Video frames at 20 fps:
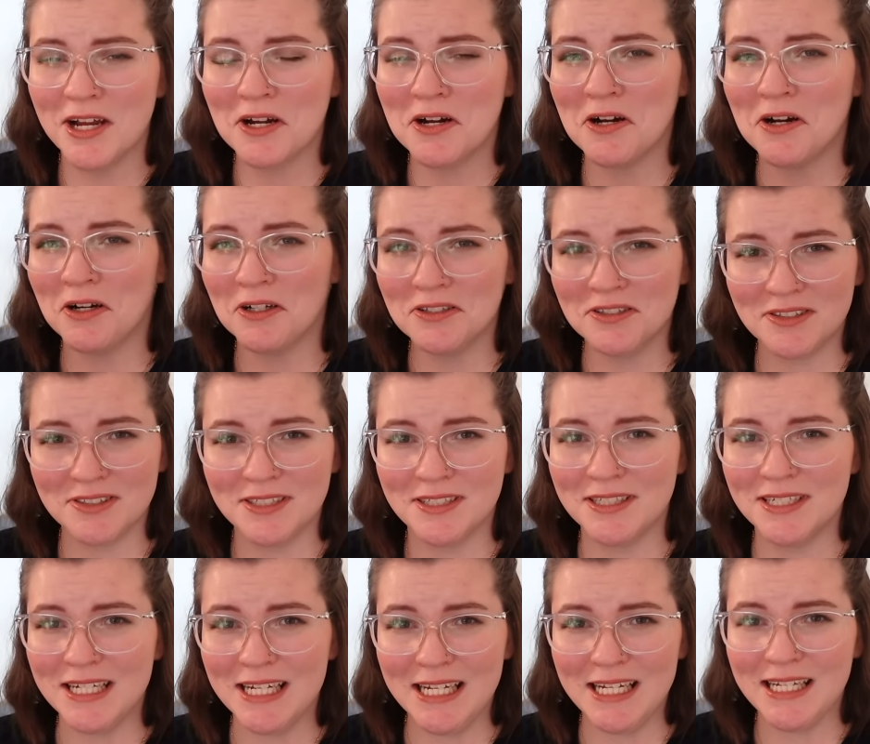
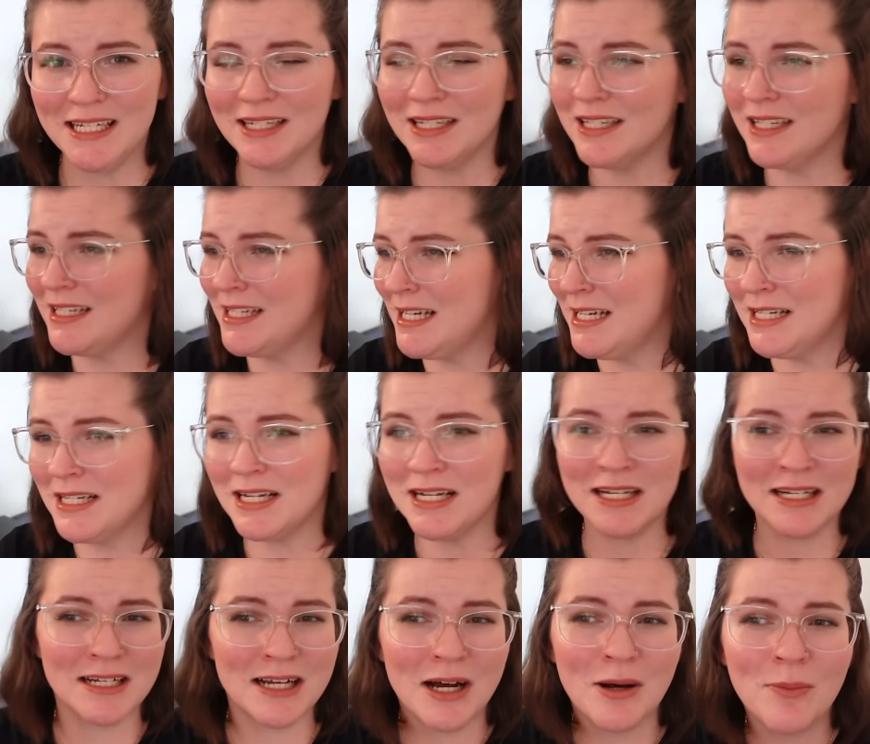Constantine didn't
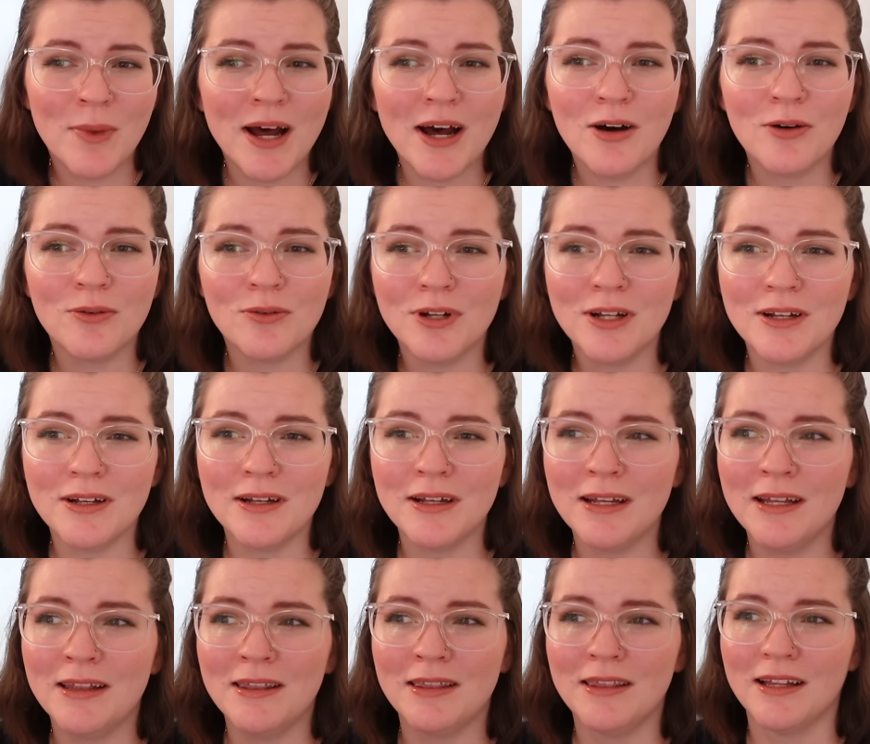come out
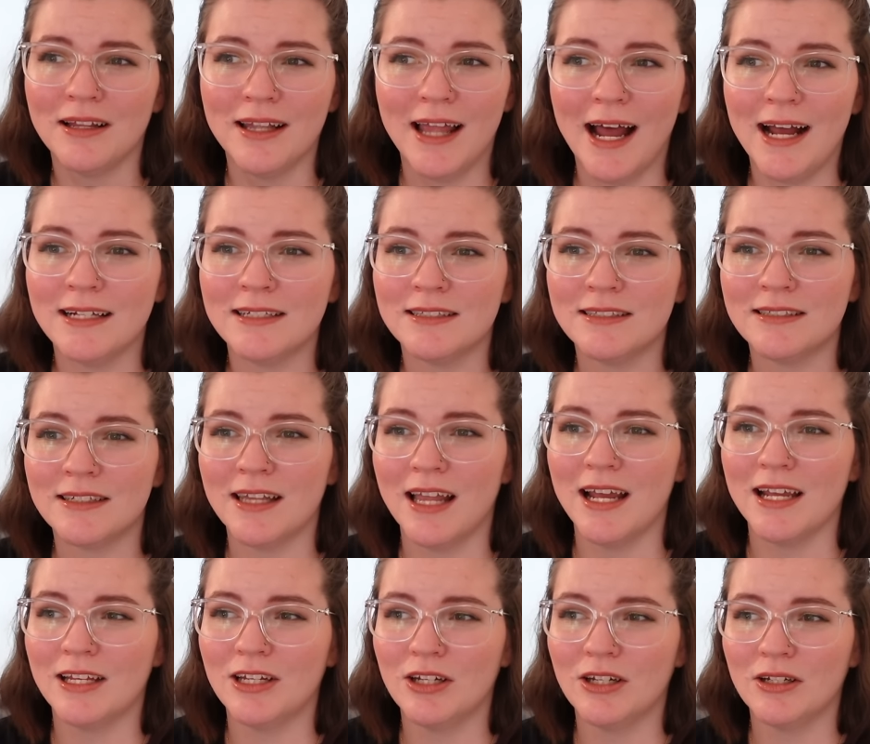in the last,
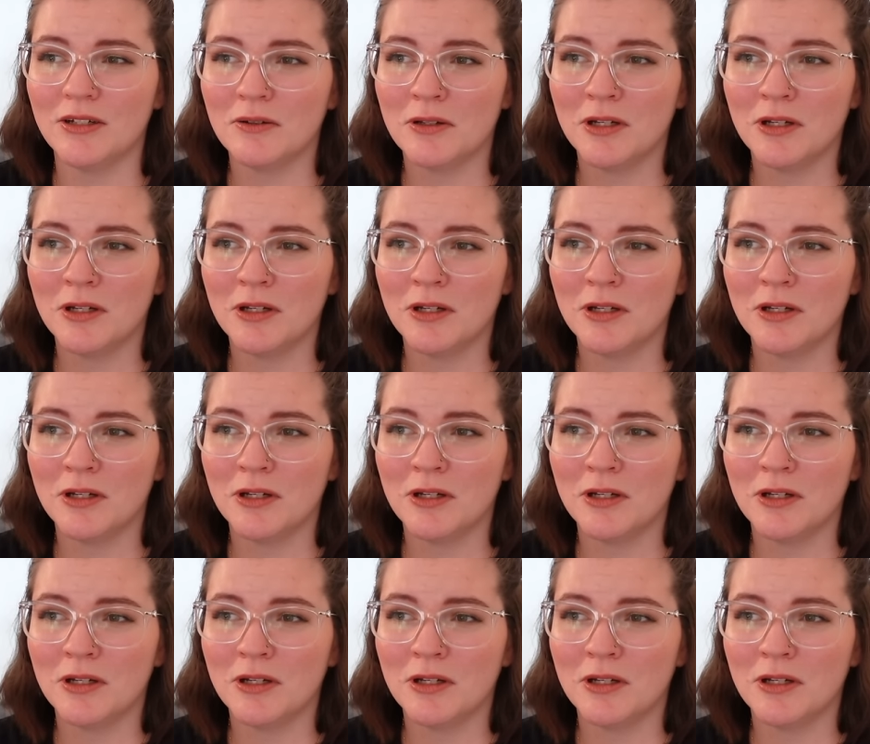like,